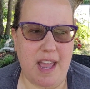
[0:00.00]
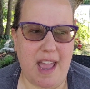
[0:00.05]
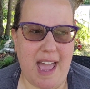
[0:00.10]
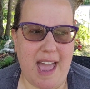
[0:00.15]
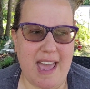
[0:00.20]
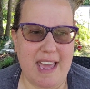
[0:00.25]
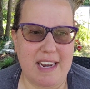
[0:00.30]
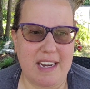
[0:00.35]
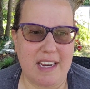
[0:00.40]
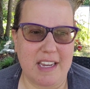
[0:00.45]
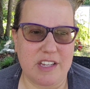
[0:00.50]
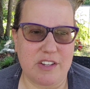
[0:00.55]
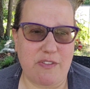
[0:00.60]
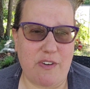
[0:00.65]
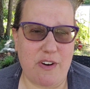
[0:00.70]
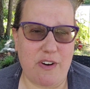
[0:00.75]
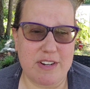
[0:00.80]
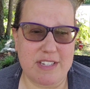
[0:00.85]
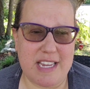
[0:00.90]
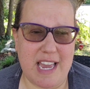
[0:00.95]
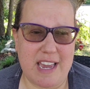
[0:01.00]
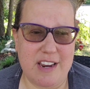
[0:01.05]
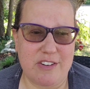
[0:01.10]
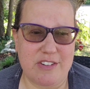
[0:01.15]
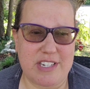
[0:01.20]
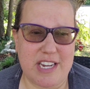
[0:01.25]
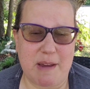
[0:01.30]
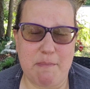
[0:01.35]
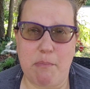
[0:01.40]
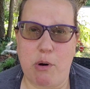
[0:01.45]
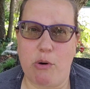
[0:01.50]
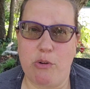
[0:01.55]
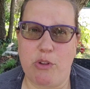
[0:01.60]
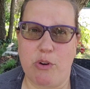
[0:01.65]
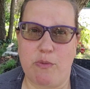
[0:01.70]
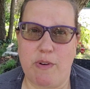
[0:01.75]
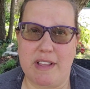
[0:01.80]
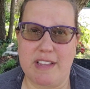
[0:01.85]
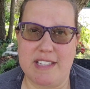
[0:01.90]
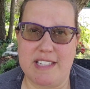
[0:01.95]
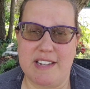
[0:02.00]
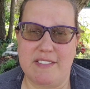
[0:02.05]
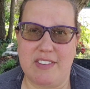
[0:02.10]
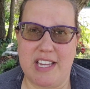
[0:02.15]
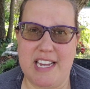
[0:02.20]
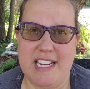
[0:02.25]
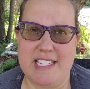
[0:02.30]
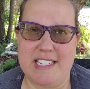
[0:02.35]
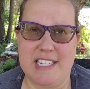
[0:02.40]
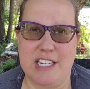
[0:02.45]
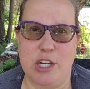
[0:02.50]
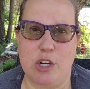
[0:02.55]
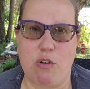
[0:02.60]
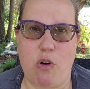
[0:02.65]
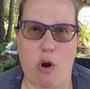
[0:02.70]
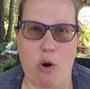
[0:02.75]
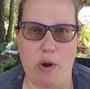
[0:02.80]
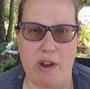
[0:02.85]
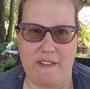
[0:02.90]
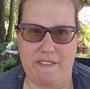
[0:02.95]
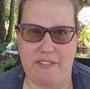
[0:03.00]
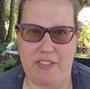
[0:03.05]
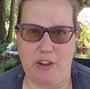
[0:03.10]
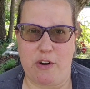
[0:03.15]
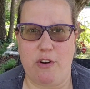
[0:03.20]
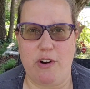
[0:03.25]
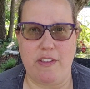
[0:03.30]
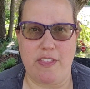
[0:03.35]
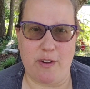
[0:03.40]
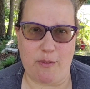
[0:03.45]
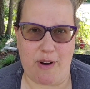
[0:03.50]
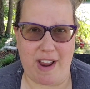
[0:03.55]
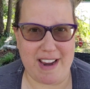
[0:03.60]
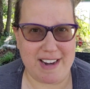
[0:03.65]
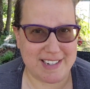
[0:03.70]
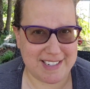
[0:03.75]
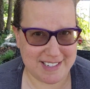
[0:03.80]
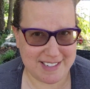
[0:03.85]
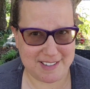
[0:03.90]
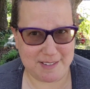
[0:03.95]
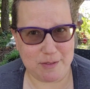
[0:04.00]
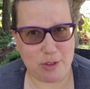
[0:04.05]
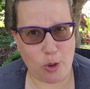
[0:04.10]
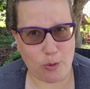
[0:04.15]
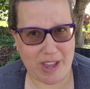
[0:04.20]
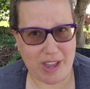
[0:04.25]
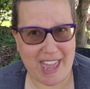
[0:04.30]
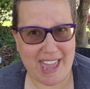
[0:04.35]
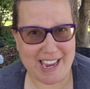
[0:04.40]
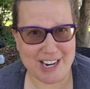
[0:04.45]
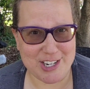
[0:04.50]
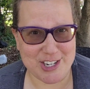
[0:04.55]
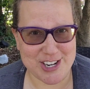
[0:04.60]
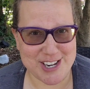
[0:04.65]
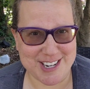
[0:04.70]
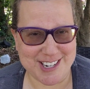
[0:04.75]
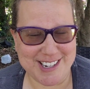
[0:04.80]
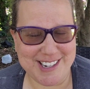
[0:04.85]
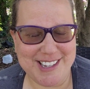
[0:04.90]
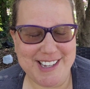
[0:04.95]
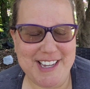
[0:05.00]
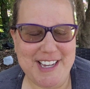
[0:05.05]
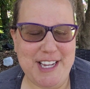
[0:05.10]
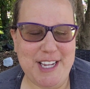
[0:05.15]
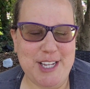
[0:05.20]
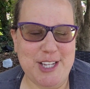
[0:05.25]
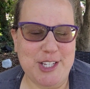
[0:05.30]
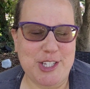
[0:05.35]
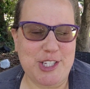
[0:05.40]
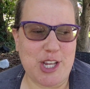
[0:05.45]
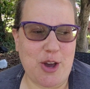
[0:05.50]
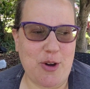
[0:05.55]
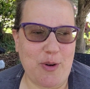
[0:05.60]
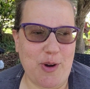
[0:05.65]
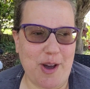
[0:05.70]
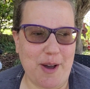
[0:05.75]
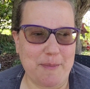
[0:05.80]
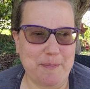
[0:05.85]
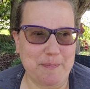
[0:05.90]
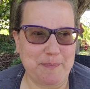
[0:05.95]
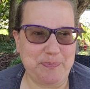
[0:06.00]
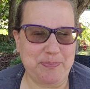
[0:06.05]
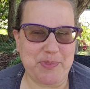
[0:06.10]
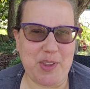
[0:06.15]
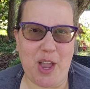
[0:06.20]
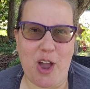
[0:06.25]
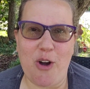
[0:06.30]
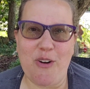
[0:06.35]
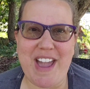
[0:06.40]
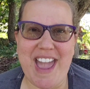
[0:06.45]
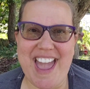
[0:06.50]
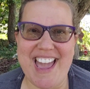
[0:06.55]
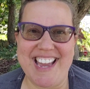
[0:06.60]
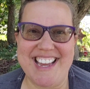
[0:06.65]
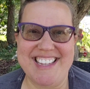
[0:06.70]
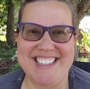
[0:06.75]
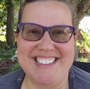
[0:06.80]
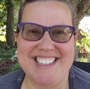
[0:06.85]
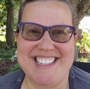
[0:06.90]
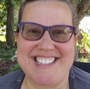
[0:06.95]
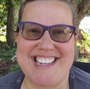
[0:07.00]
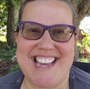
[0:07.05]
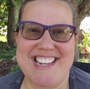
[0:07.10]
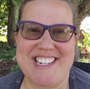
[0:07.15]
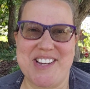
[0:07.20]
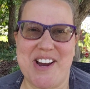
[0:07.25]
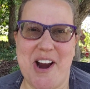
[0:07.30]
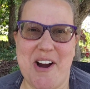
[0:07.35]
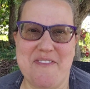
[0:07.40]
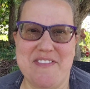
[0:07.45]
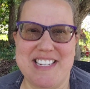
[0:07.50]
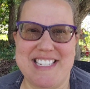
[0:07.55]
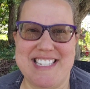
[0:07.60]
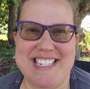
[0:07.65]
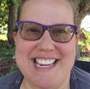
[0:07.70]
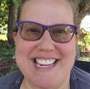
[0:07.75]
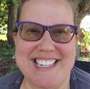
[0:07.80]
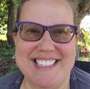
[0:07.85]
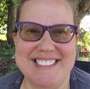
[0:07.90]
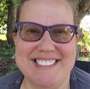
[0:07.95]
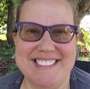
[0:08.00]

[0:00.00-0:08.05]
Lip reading: And as far as I understand, both are relatively easy to grow if they're in the right location. So, okay, let's get to harvesting.